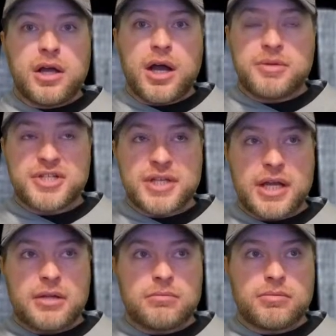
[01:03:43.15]
I'm just
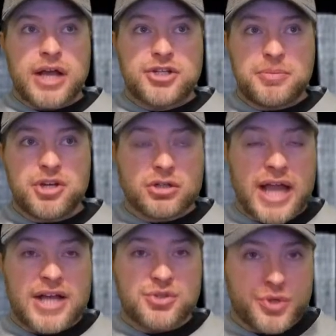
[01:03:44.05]
saying that should be your
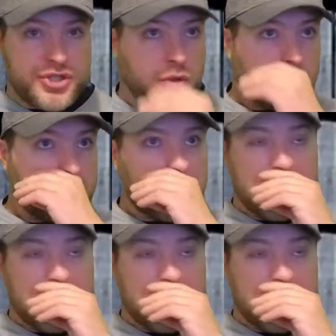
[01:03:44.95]
last resort.